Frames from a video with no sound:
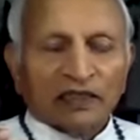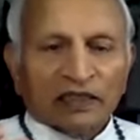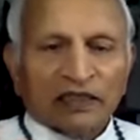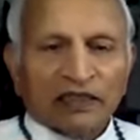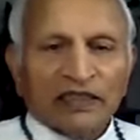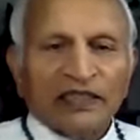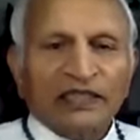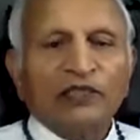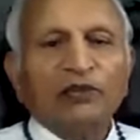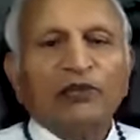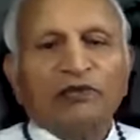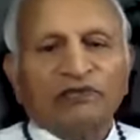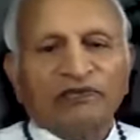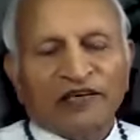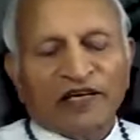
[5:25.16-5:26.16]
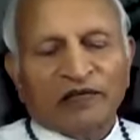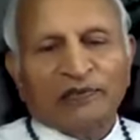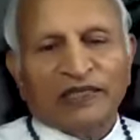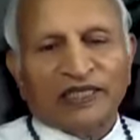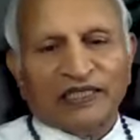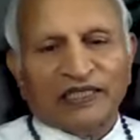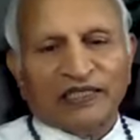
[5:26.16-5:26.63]
Treat your
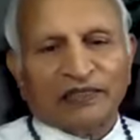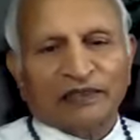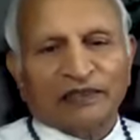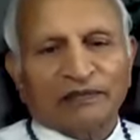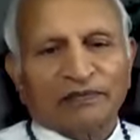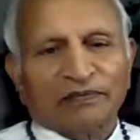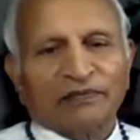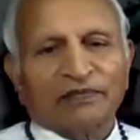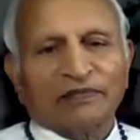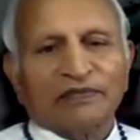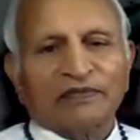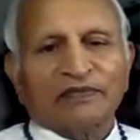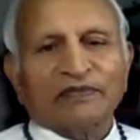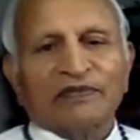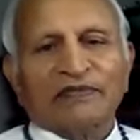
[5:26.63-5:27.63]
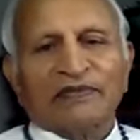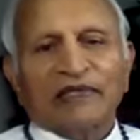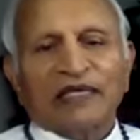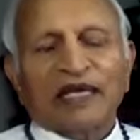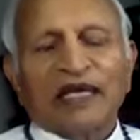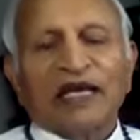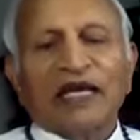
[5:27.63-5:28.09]
family
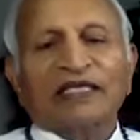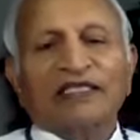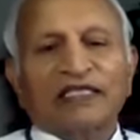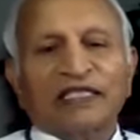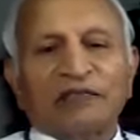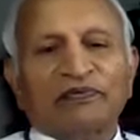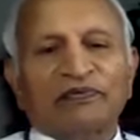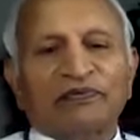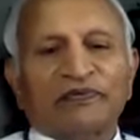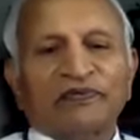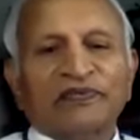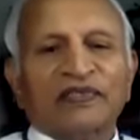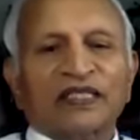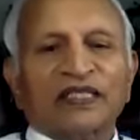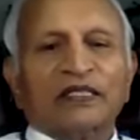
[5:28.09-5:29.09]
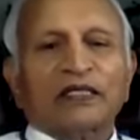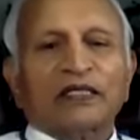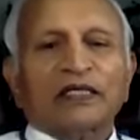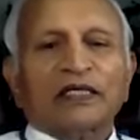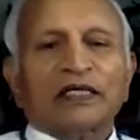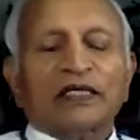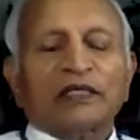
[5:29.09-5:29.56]
as if
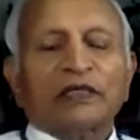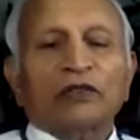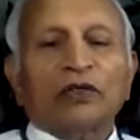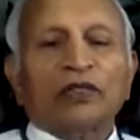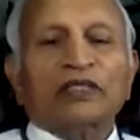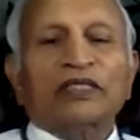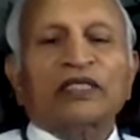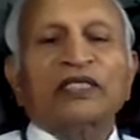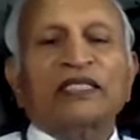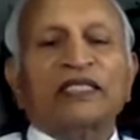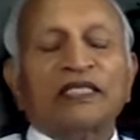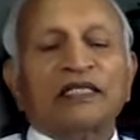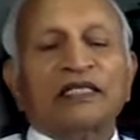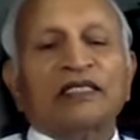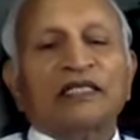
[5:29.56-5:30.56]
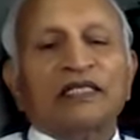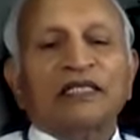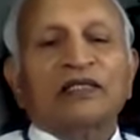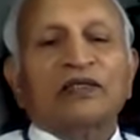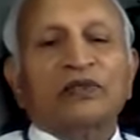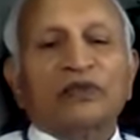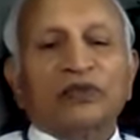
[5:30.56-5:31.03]
you are treating
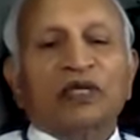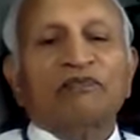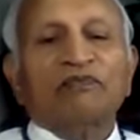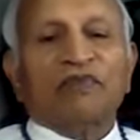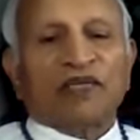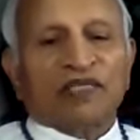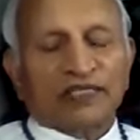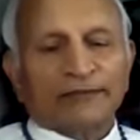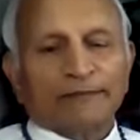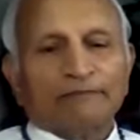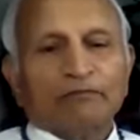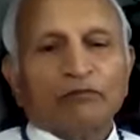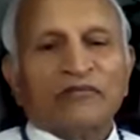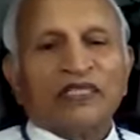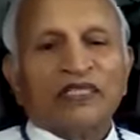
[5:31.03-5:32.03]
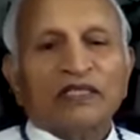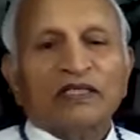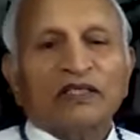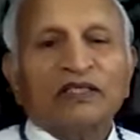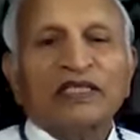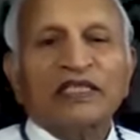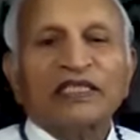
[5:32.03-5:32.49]
someone.
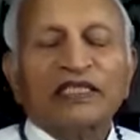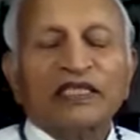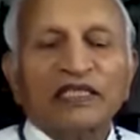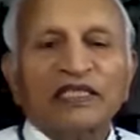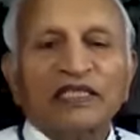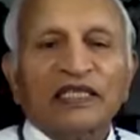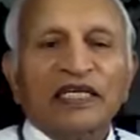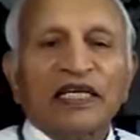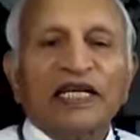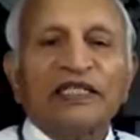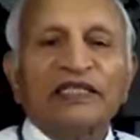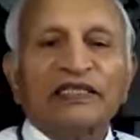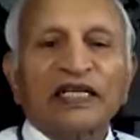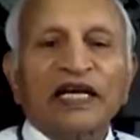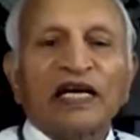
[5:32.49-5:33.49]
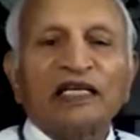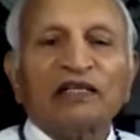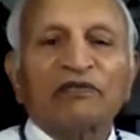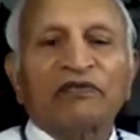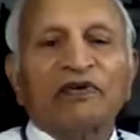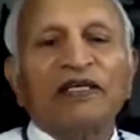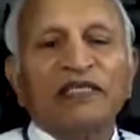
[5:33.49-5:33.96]
Treat entire
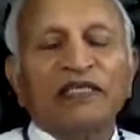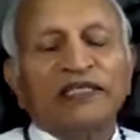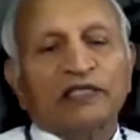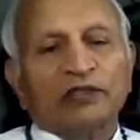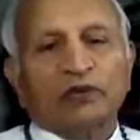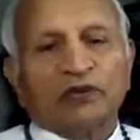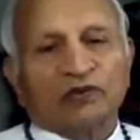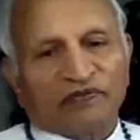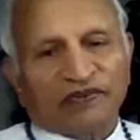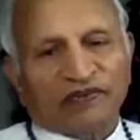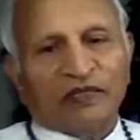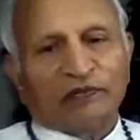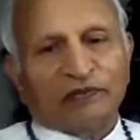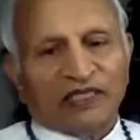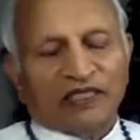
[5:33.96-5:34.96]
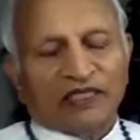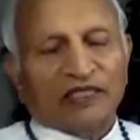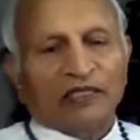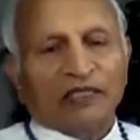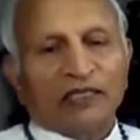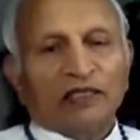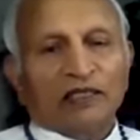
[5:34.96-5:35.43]
world is your family,
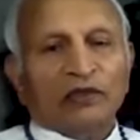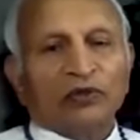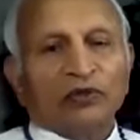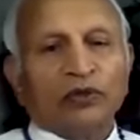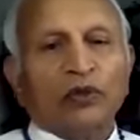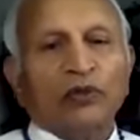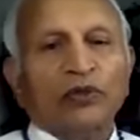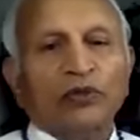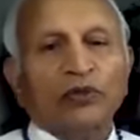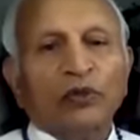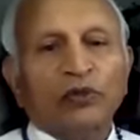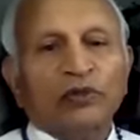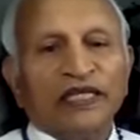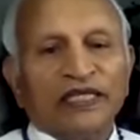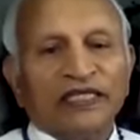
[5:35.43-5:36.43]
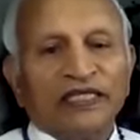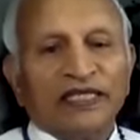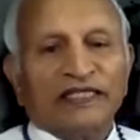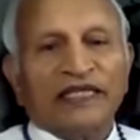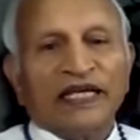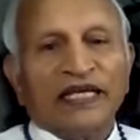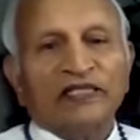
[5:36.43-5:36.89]
so you don't get
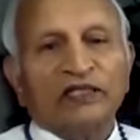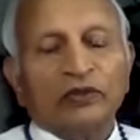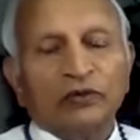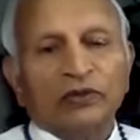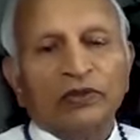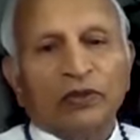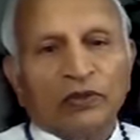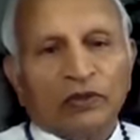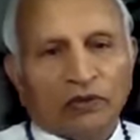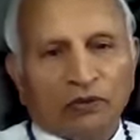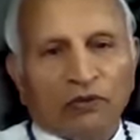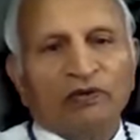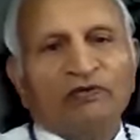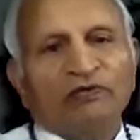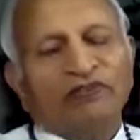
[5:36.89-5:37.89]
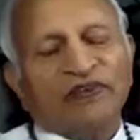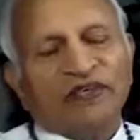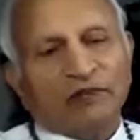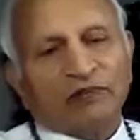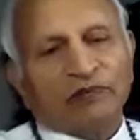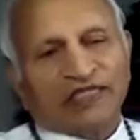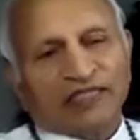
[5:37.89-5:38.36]
attached to your own
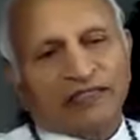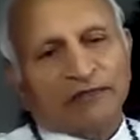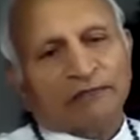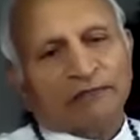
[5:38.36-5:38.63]
family.